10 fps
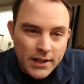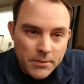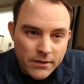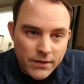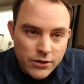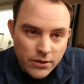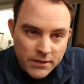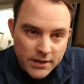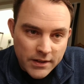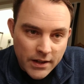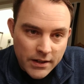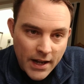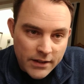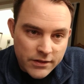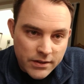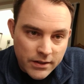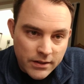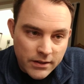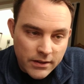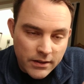redeeming feature of this gun next,
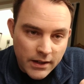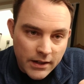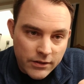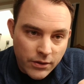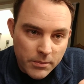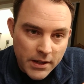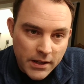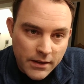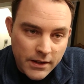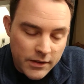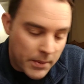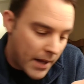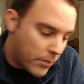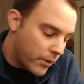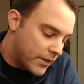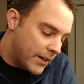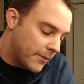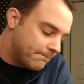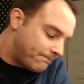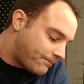and it's going to be these bad boys here.